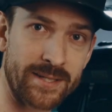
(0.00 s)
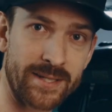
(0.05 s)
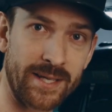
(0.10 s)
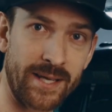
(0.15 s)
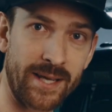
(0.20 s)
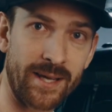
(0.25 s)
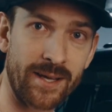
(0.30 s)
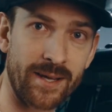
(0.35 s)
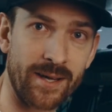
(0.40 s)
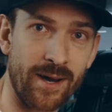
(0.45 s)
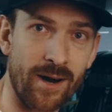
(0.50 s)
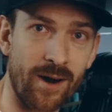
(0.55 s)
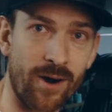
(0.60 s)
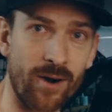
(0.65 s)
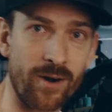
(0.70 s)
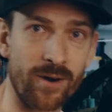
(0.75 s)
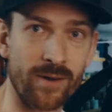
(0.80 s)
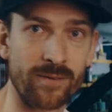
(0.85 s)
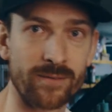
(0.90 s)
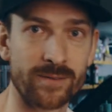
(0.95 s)
see,
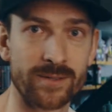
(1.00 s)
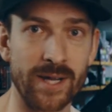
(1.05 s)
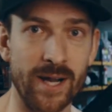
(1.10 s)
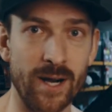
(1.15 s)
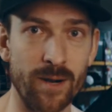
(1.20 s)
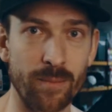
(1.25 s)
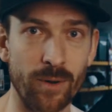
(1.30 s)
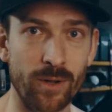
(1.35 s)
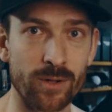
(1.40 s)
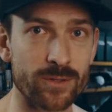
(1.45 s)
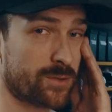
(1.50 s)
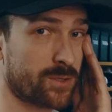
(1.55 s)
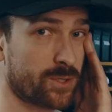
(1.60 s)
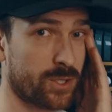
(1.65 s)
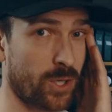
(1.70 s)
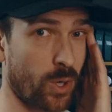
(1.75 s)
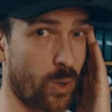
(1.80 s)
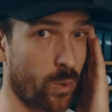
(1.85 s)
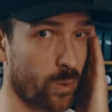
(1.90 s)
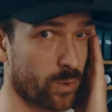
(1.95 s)
are terrible.
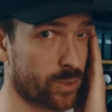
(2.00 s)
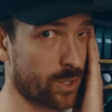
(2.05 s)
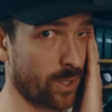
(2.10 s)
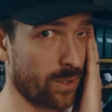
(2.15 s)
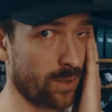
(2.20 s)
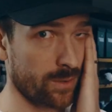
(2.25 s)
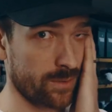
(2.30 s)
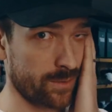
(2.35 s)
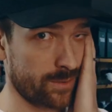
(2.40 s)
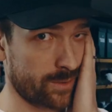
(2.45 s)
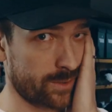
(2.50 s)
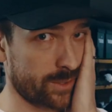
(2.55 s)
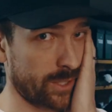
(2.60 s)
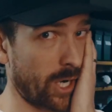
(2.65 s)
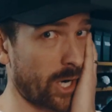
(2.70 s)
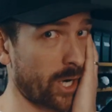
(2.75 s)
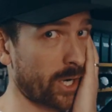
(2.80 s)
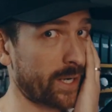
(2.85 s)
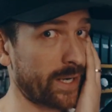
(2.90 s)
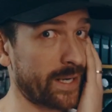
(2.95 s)
Total
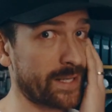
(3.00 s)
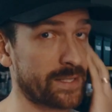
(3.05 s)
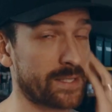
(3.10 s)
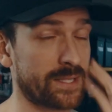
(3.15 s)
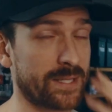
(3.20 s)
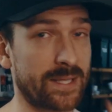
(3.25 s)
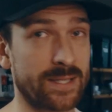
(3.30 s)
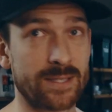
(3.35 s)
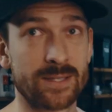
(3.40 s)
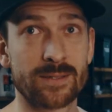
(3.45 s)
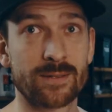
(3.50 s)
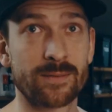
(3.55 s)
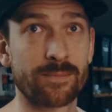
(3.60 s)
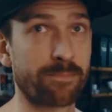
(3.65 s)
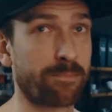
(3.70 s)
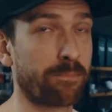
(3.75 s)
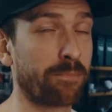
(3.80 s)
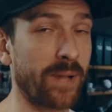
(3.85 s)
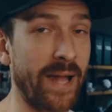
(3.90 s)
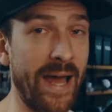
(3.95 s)
darkness. It's
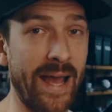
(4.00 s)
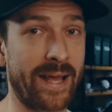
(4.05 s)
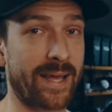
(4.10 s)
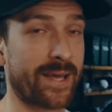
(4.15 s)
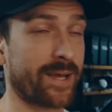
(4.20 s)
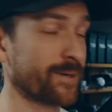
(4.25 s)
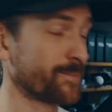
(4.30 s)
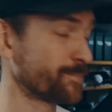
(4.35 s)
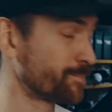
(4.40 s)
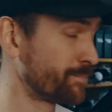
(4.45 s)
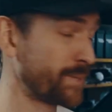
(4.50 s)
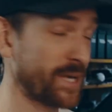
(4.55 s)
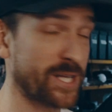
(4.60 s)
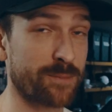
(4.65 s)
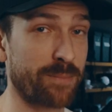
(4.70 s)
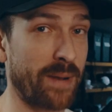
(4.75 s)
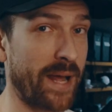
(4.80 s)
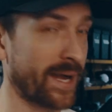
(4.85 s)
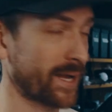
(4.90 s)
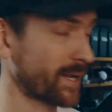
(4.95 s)
black,
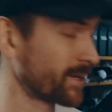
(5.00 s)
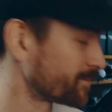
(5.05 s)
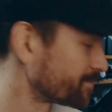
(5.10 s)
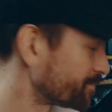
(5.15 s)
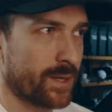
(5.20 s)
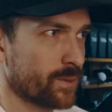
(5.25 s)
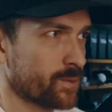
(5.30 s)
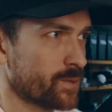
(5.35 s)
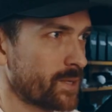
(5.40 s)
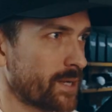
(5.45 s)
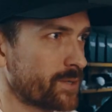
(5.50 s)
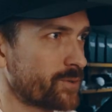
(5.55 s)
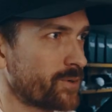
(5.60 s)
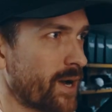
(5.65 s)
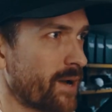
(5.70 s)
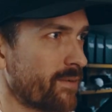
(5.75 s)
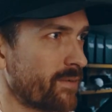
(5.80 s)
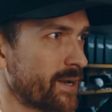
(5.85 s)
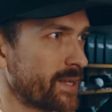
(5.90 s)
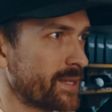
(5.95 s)
pitch black. It was like
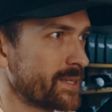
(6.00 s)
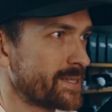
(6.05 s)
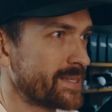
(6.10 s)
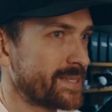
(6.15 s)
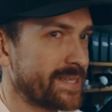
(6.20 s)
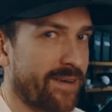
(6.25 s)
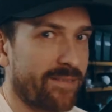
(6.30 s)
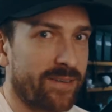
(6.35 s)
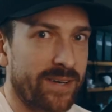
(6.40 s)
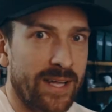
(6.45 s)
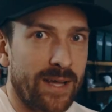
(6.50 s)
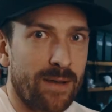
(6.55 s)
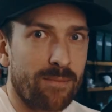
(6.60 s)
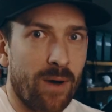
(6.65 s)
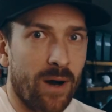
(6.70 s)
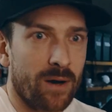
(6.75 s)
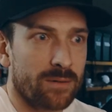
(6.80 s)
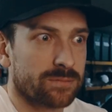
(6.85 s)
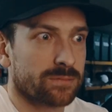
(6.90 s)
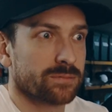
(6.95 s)
driving in 70,
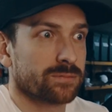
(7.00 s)
but